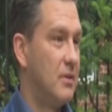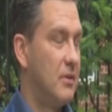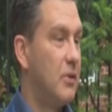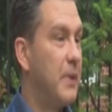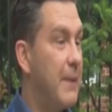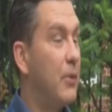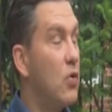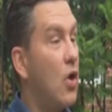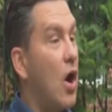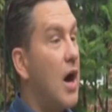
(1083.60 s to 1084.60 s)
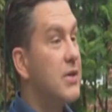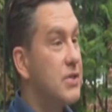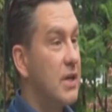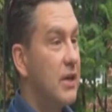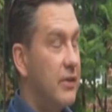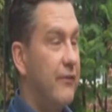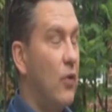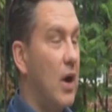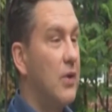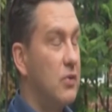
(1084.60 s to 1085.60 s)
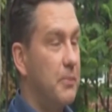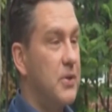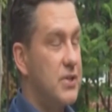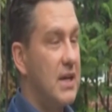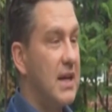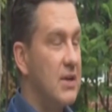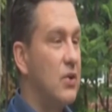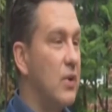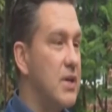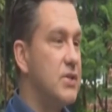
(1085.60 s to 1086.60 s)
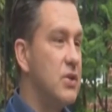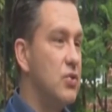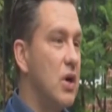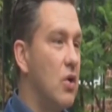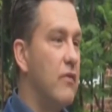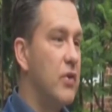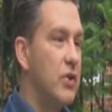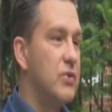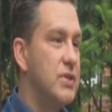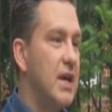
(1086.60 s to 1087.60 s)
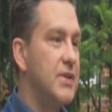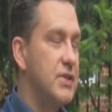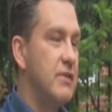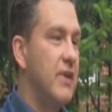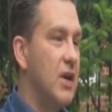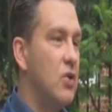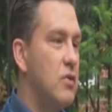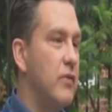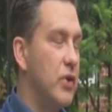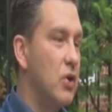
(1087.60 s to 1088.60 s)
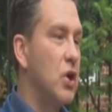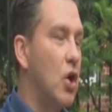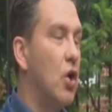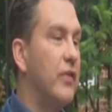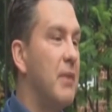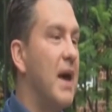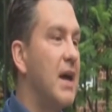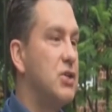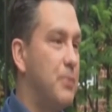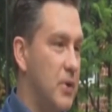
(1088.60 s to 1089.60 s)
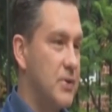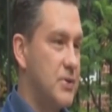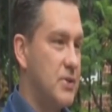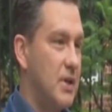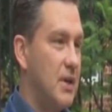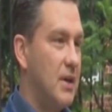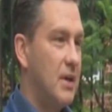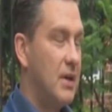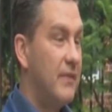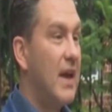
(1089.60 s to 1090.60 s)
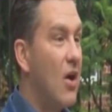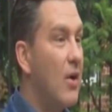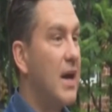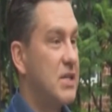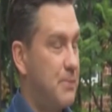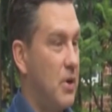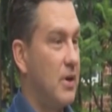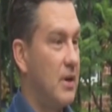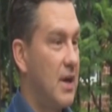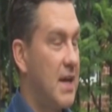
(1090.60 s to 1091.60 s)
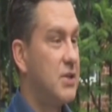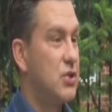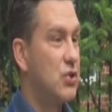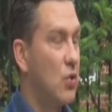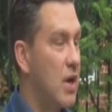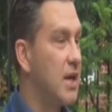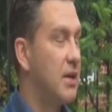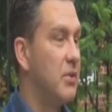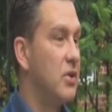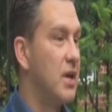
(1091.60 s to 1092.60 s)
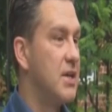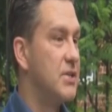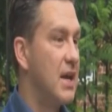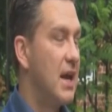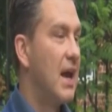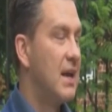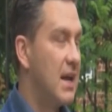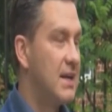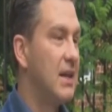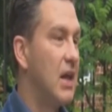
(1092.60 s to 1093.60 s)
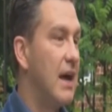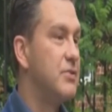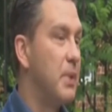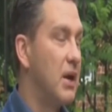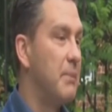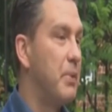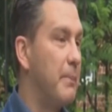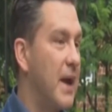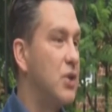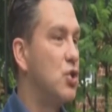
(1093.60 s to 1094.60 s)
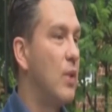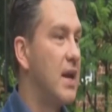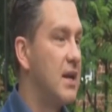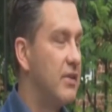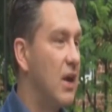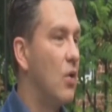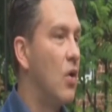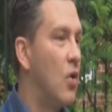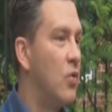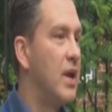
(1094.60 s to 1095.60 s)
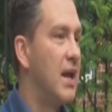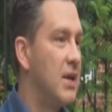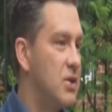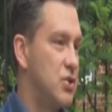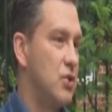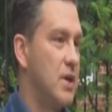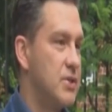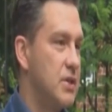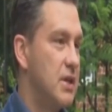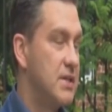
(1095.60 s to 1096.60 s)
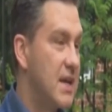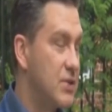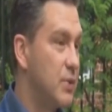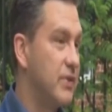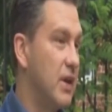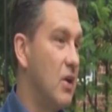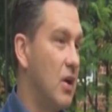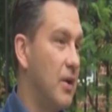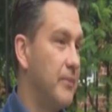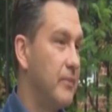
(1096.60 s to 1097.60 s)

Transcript: The people who caused the 400% increase in drug overdose deaths in Vancouver, you're going to call them experts. They are expert at destroying communities and ending lives, but at perpetuating their own industries, because that's what they are.